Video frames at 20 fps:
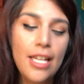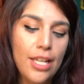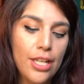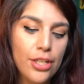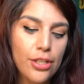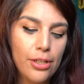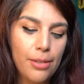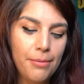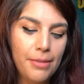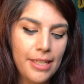
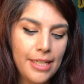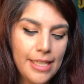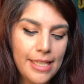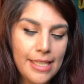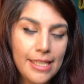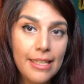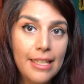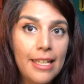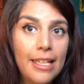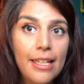So I'm going to
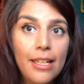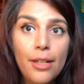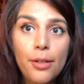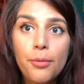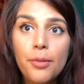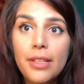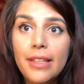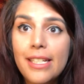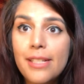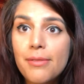see
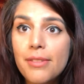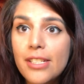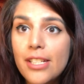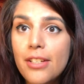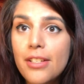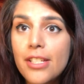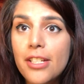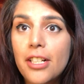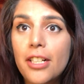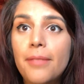what these
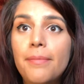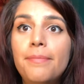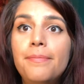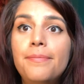results are.